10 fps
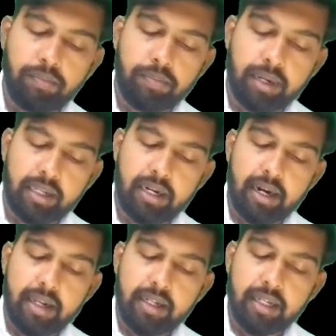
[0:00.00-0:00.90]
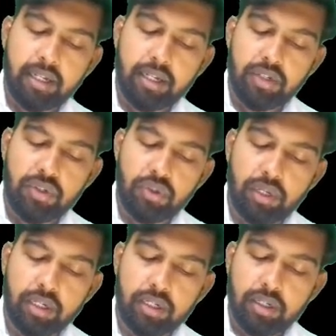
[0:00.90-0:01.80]
free radical
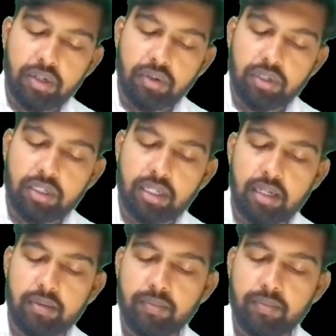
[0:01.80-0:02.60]
injury to the cell